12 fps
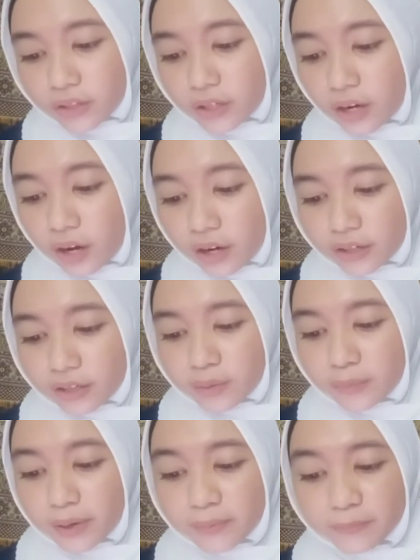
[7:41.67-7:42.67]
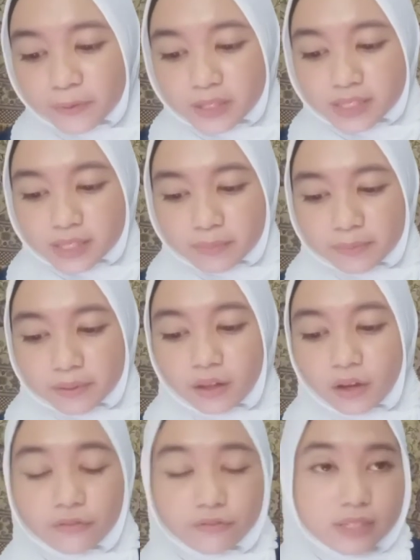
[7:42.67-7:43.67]
are the main principles
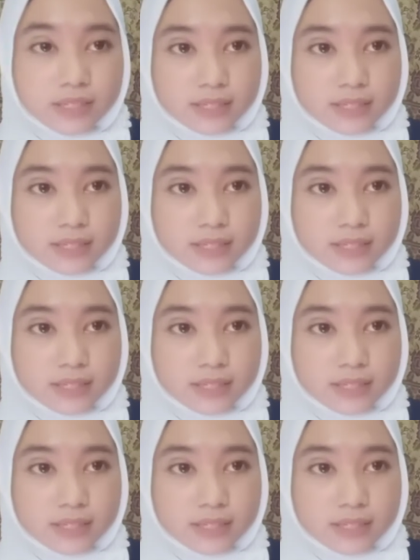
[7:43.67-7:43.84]
of this